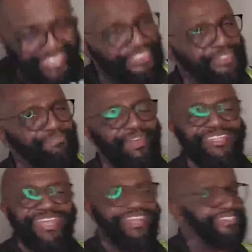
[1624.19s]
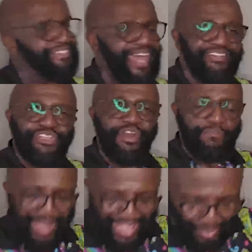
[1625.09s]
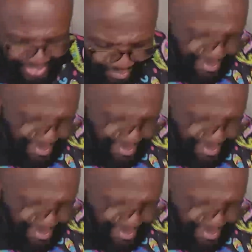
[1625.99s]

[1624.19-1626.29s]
It's the praise God It's not your power,